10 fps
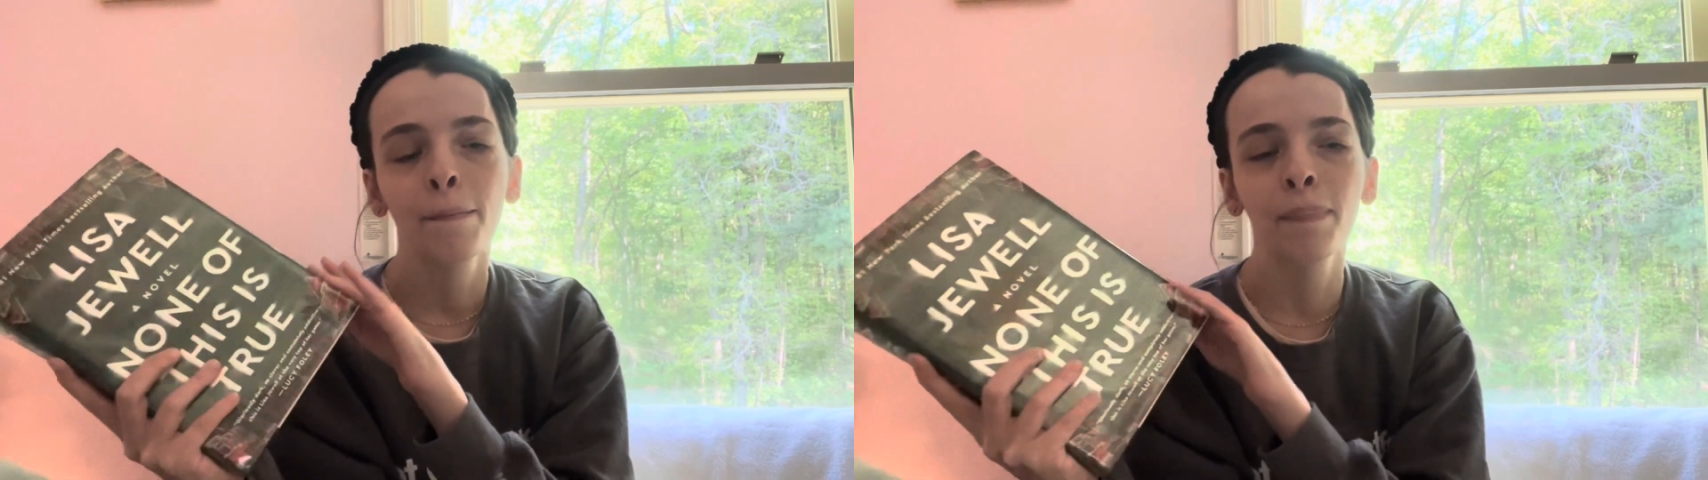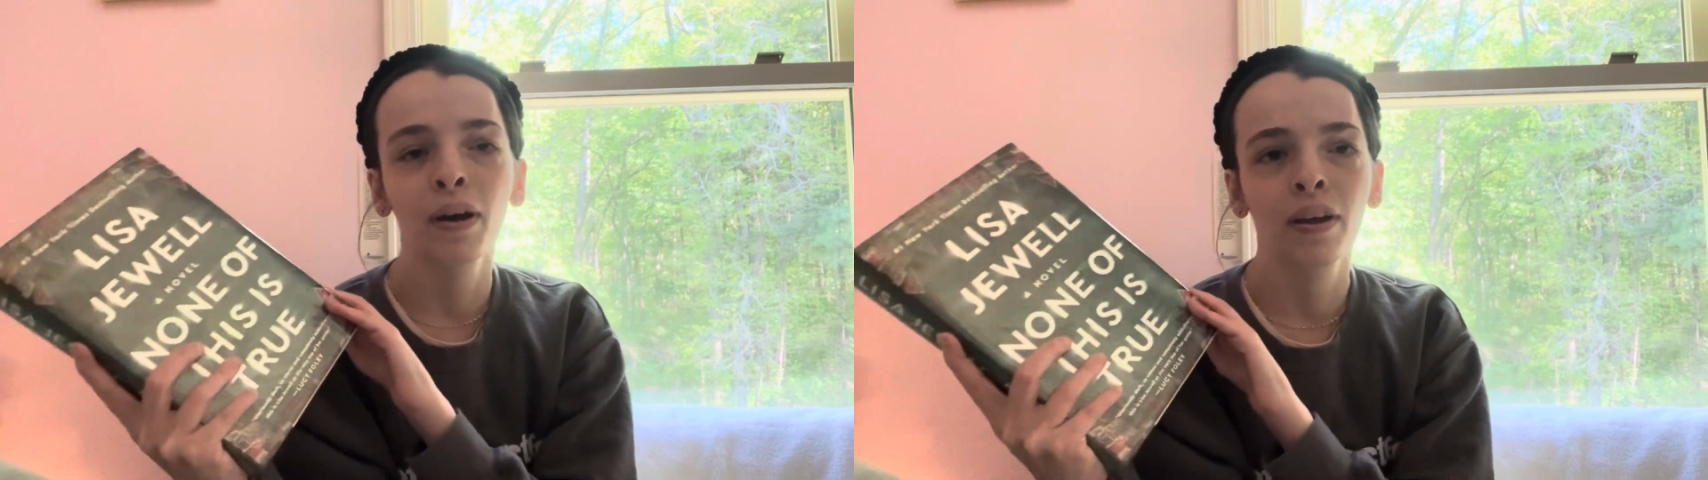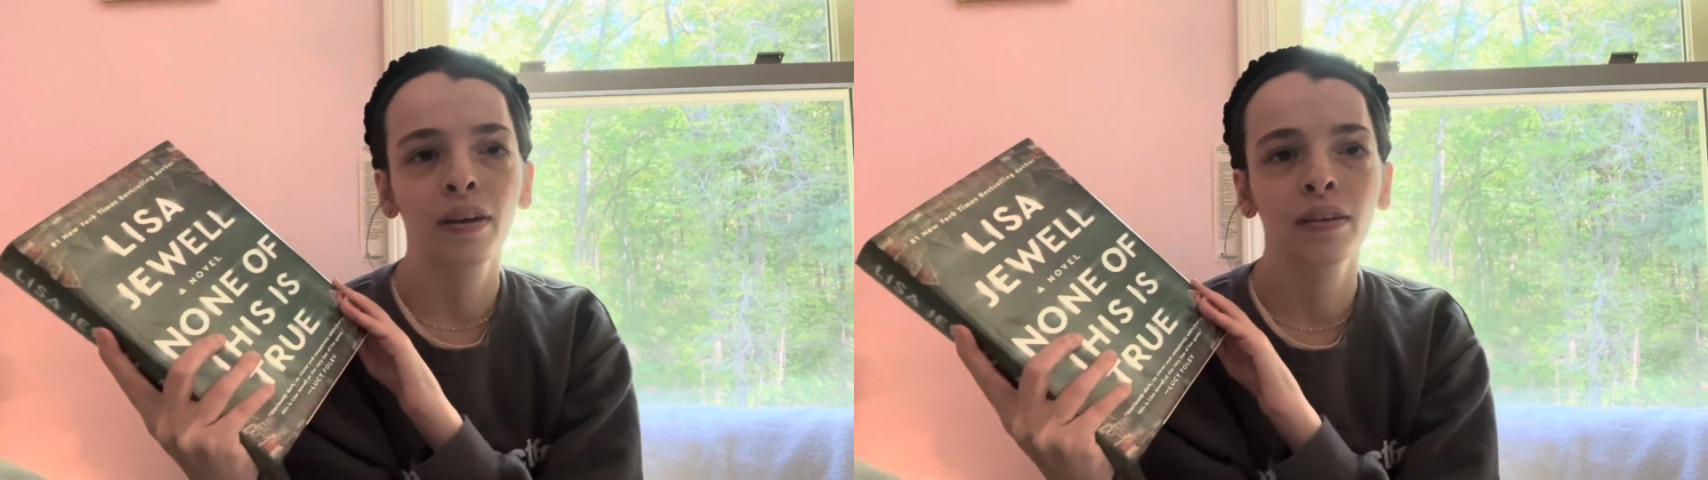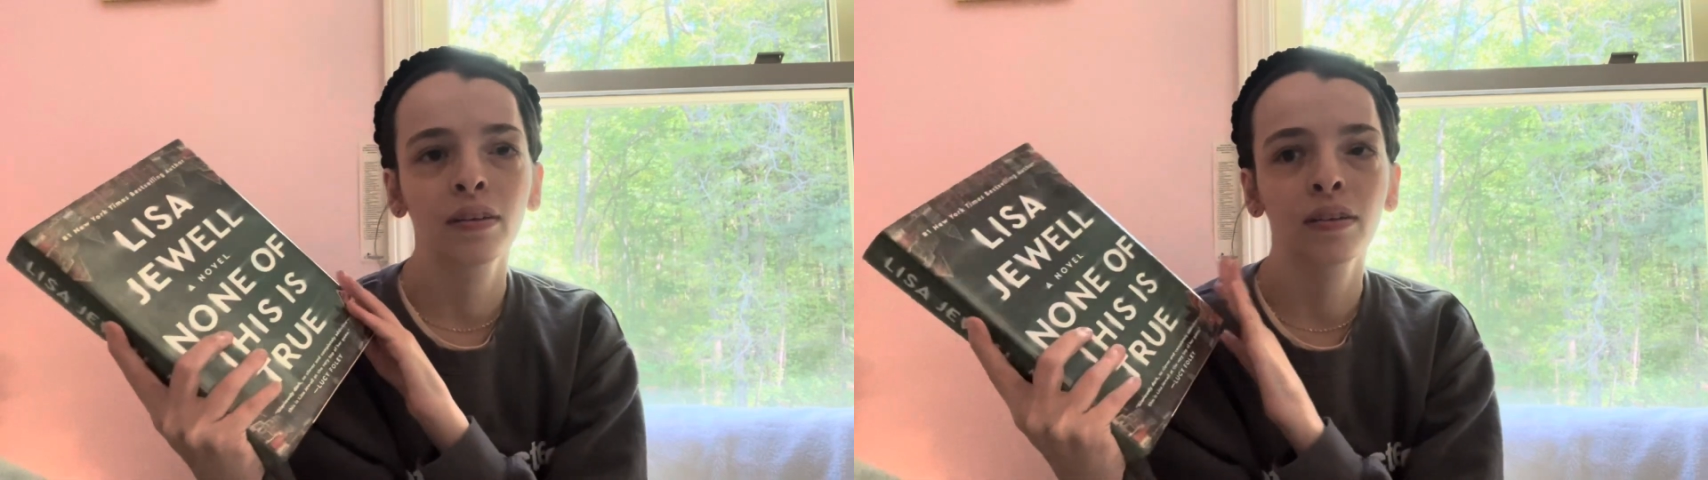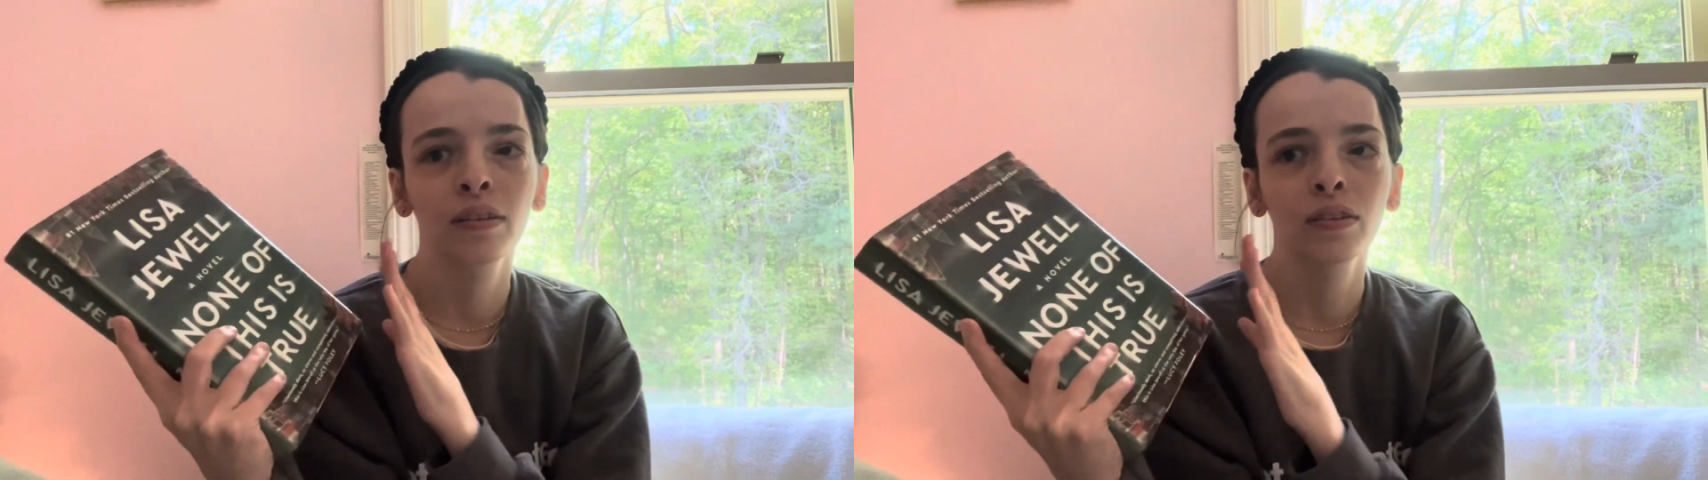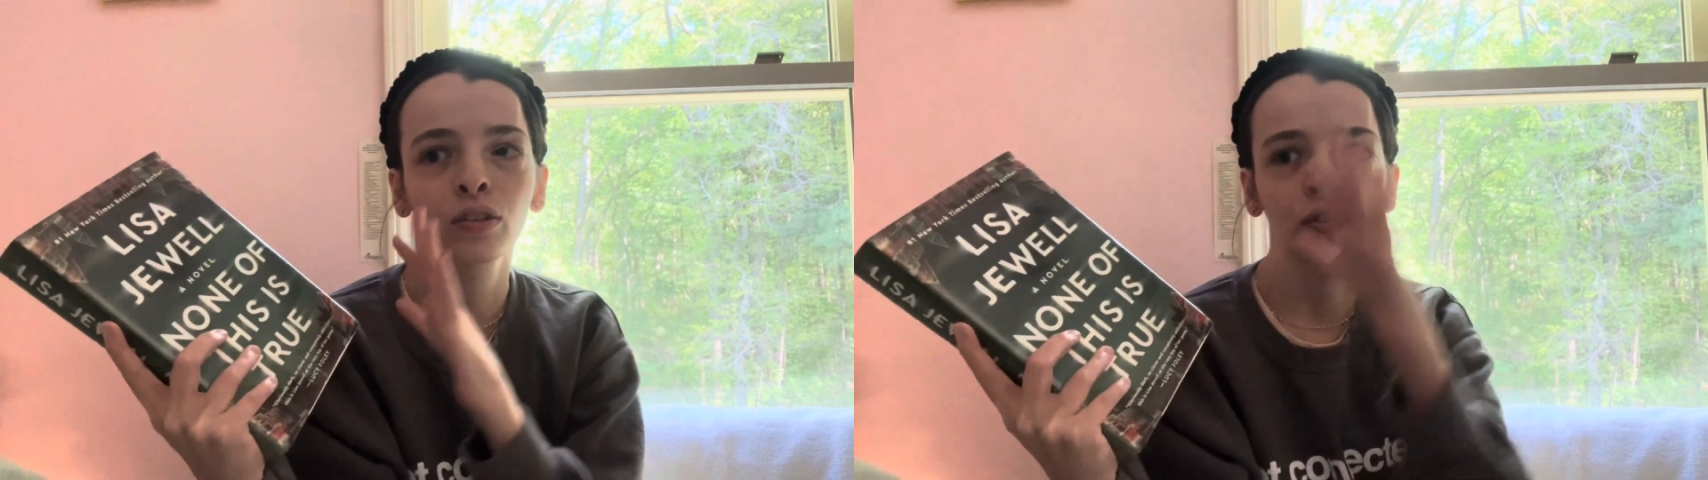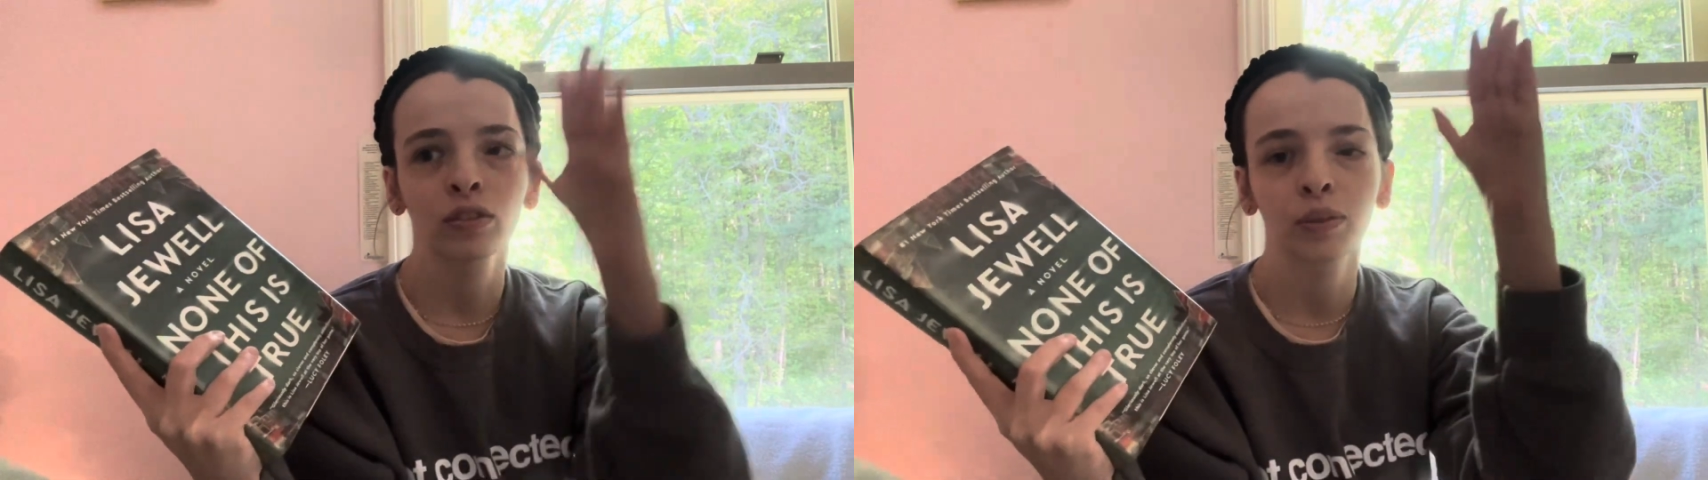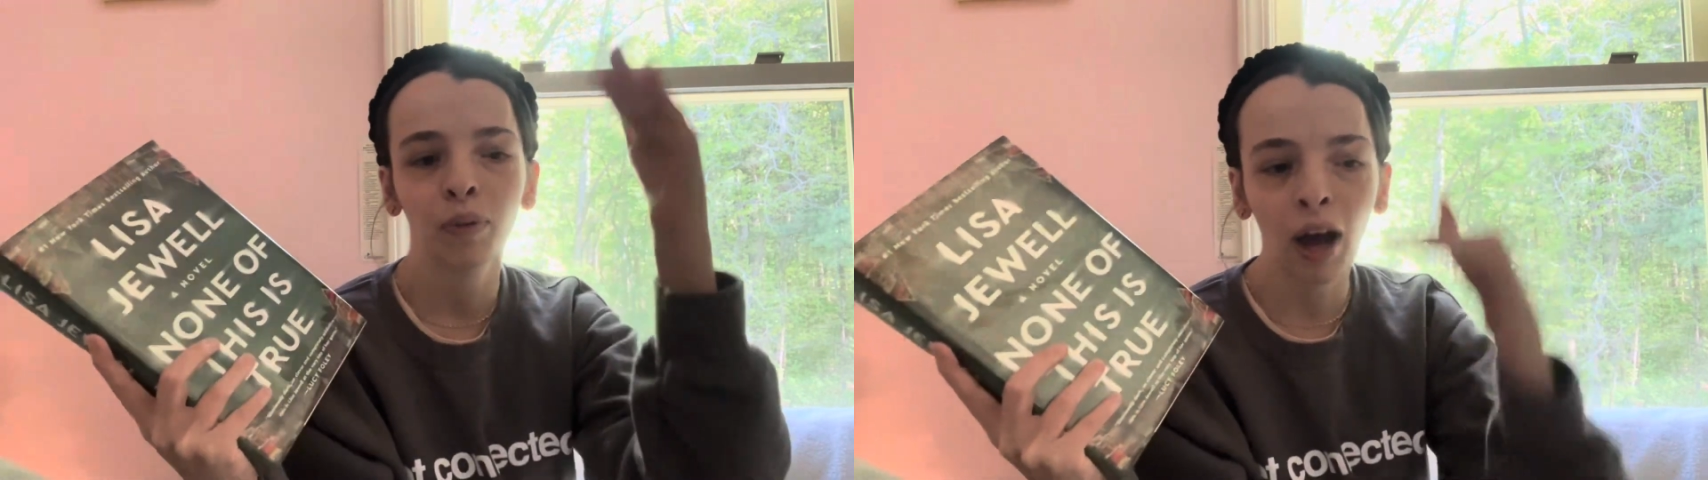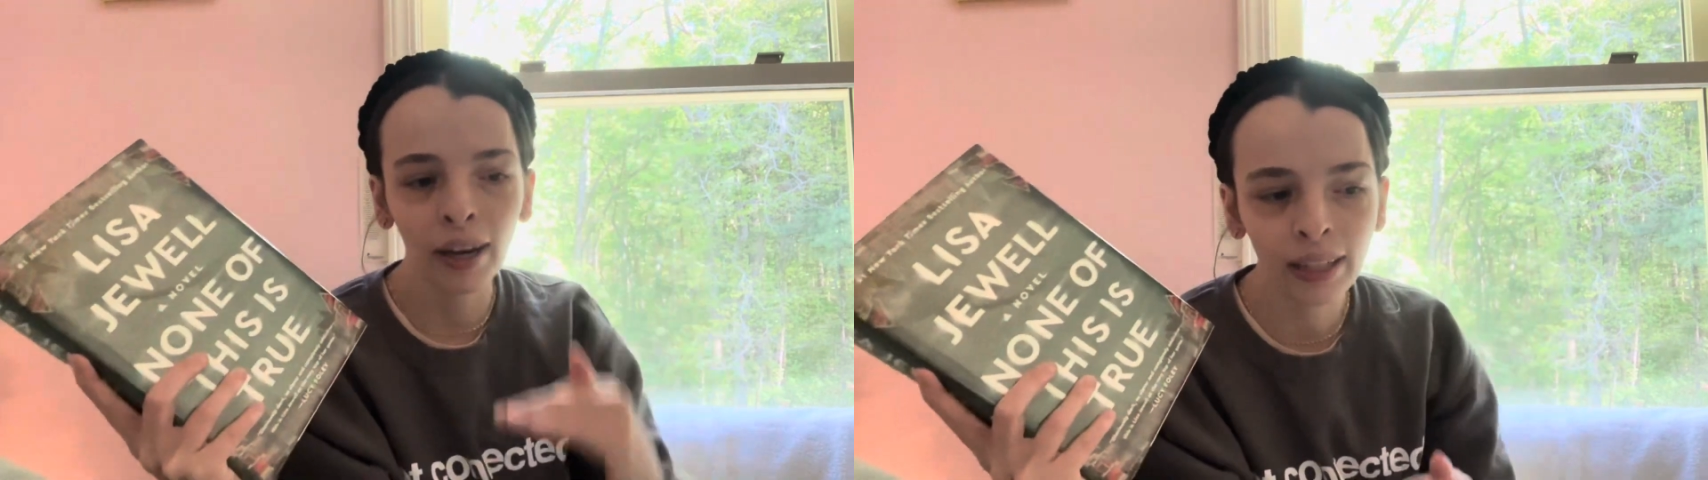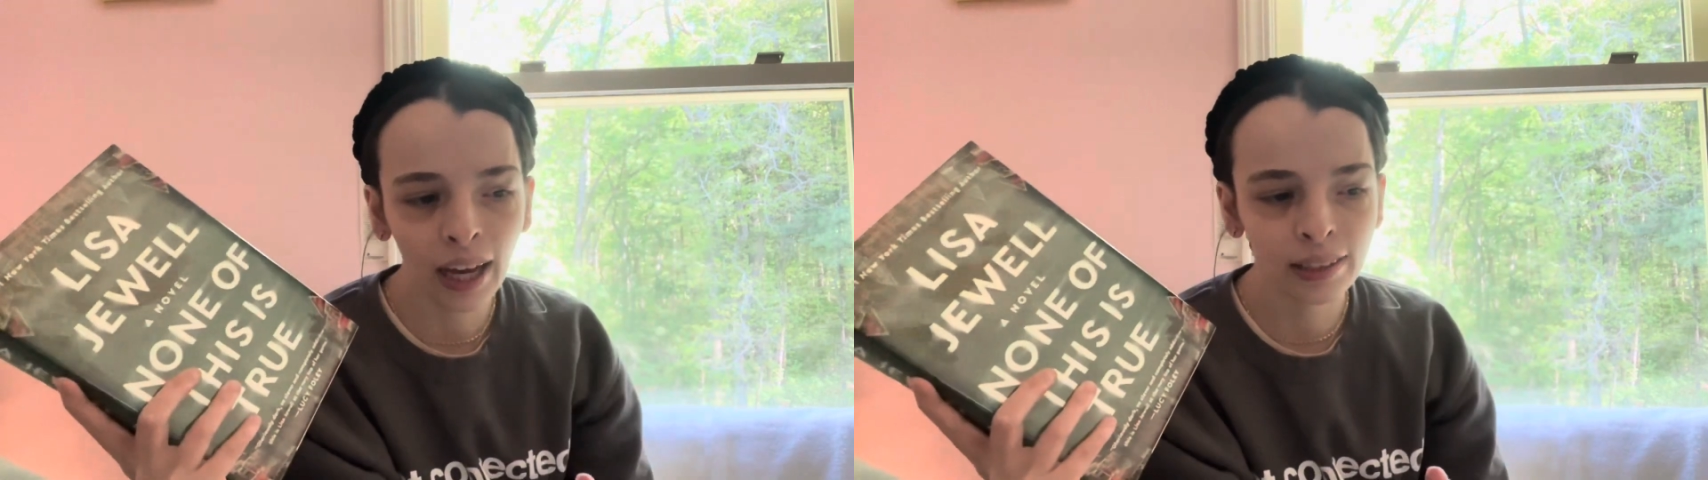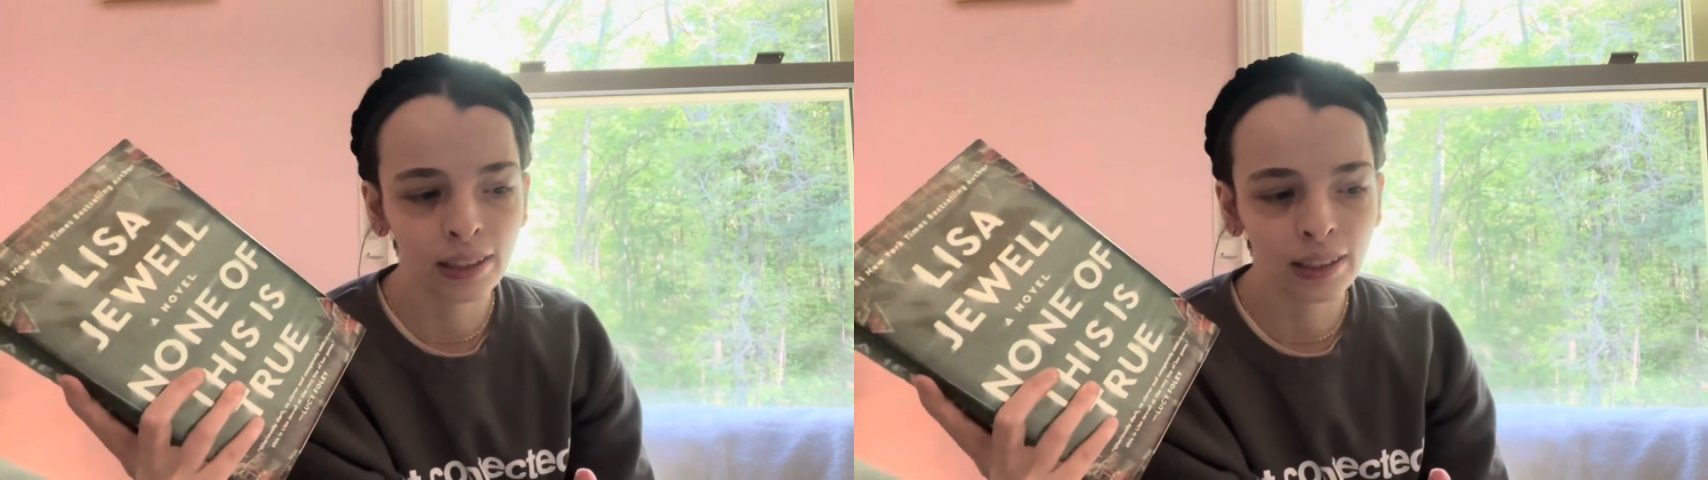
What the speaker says: but there's podcast